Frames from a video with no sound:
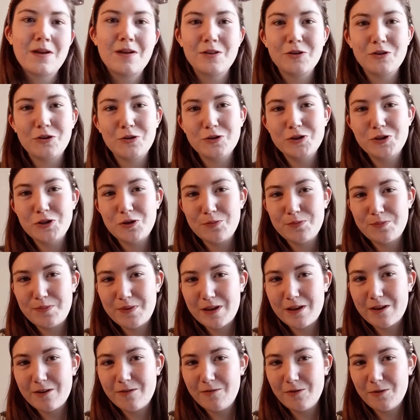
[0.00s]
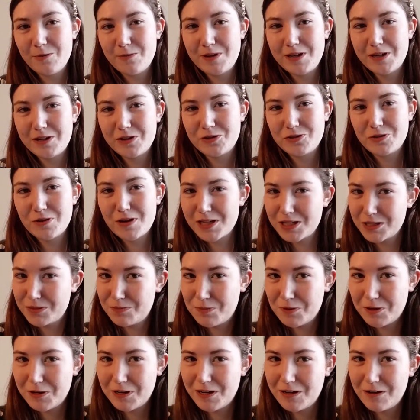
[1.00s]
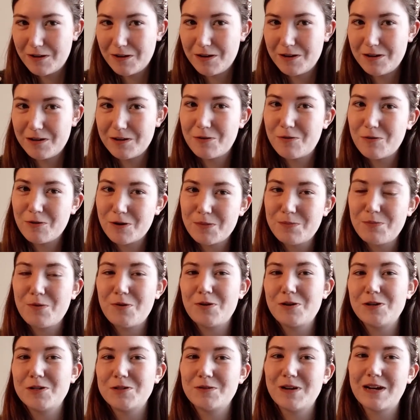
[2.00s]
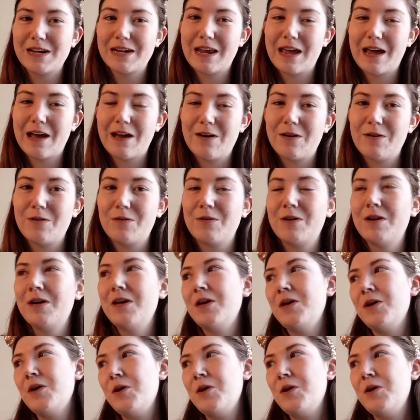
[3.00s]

little too big for me to trust putting on corkboards right now,